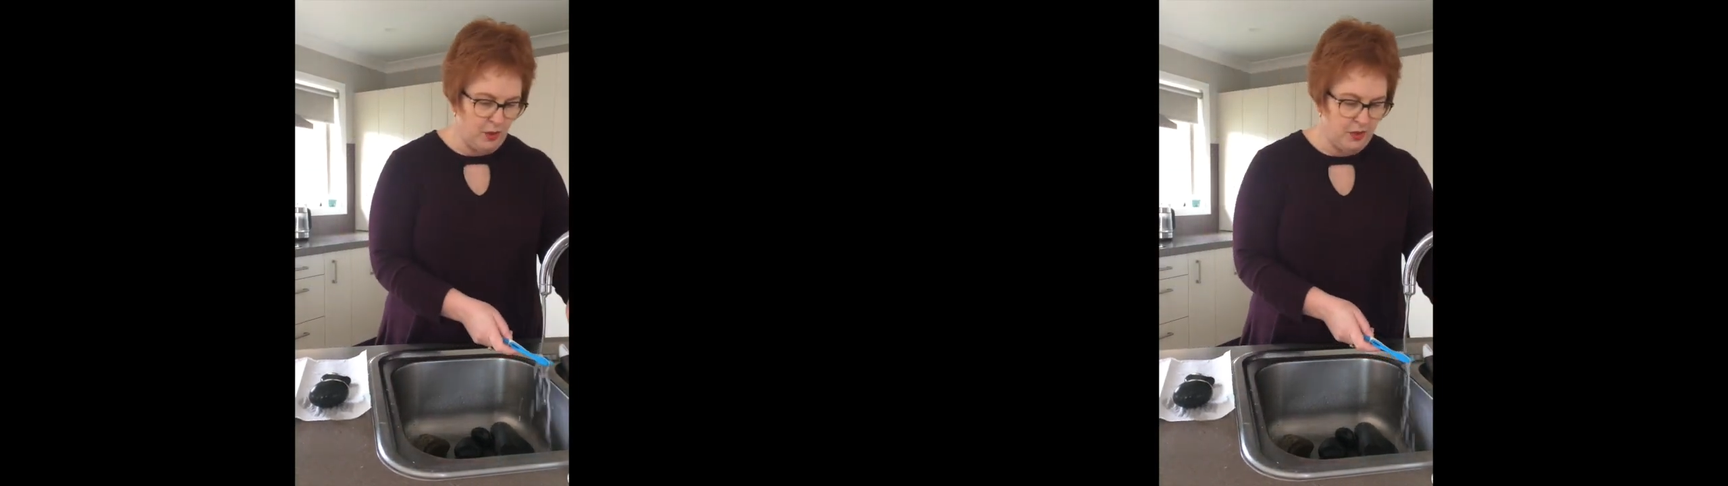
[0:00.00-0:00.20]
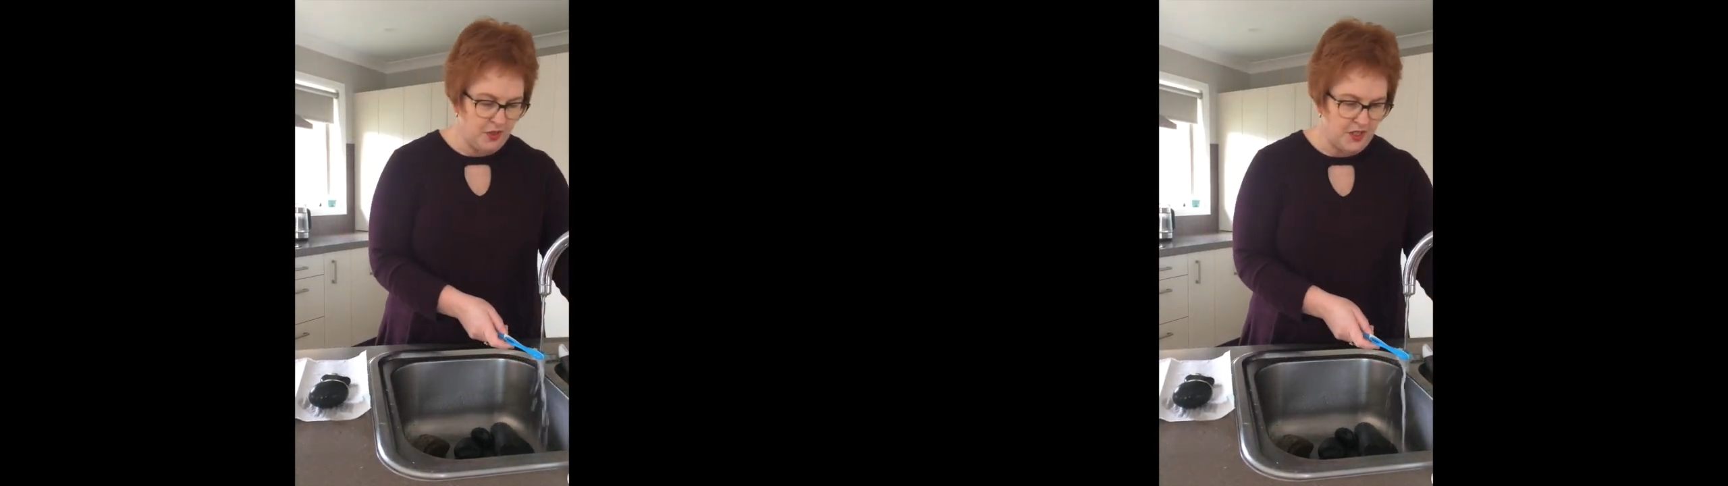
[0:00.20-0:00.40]

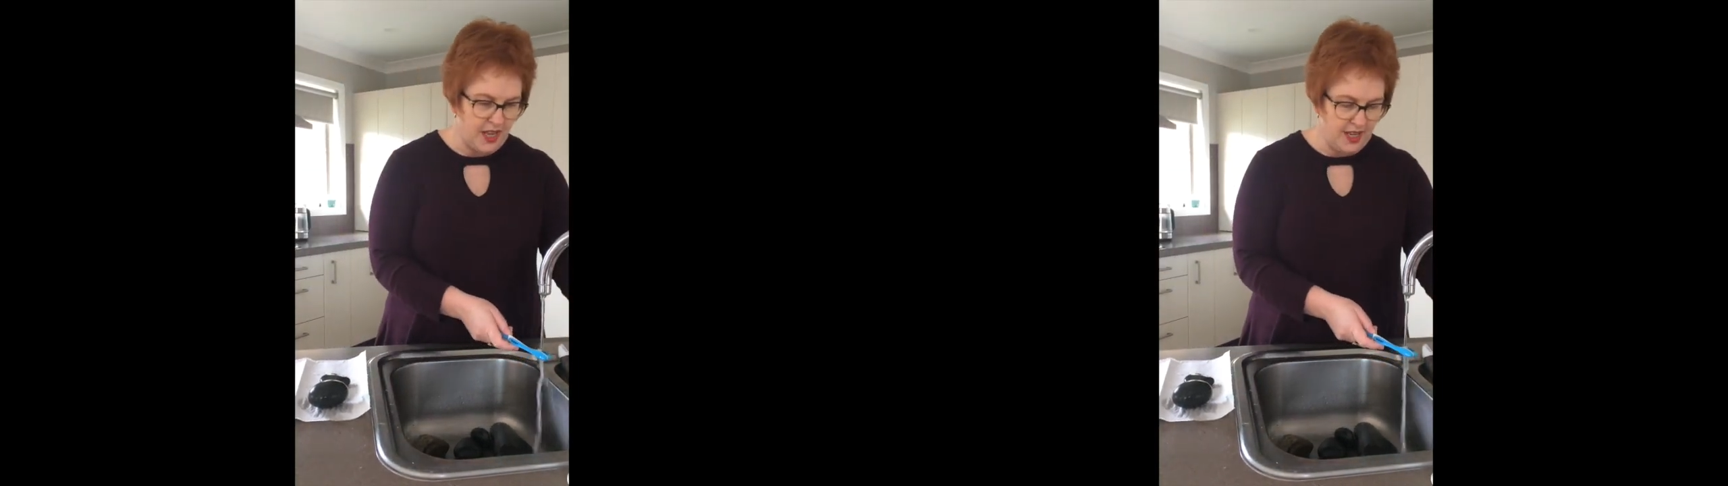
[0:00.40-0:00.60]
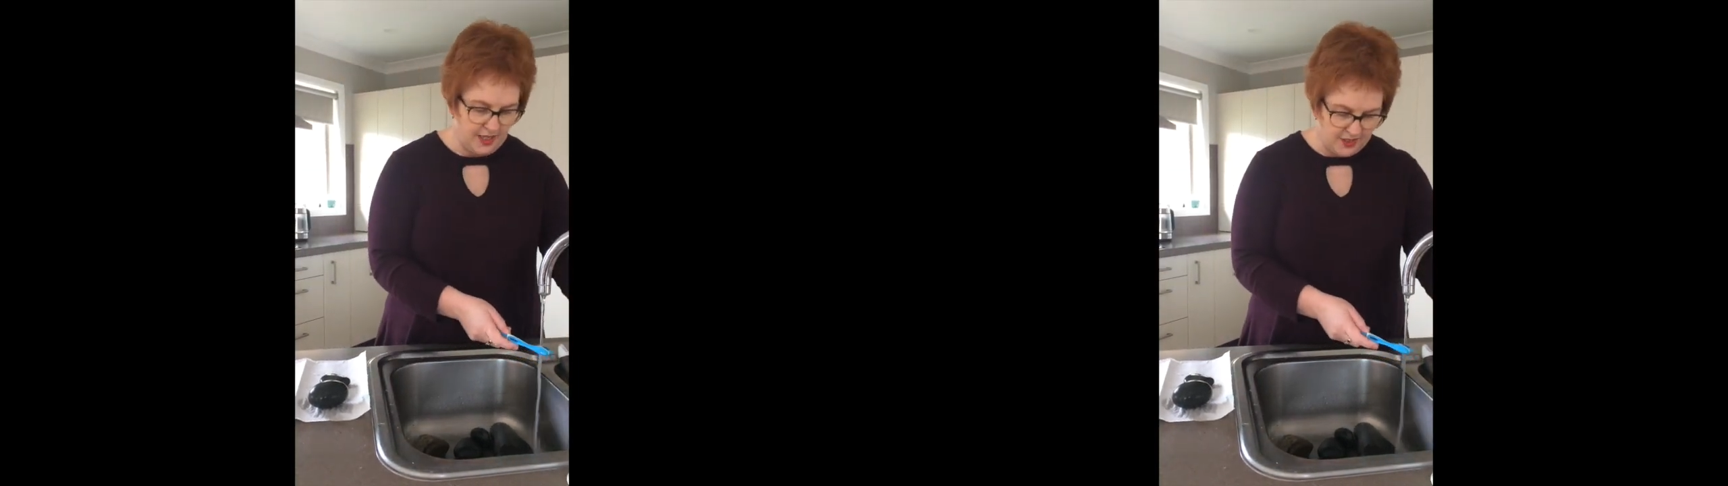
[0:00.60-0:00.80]
I will
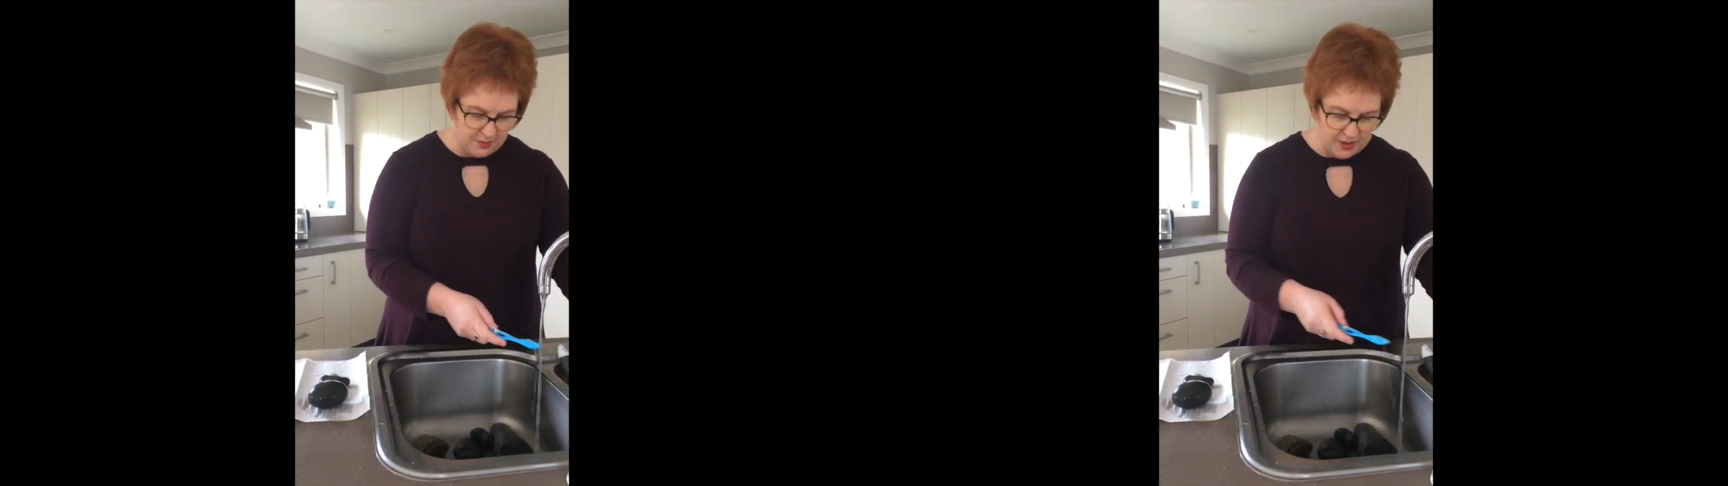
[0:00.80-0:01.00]
say is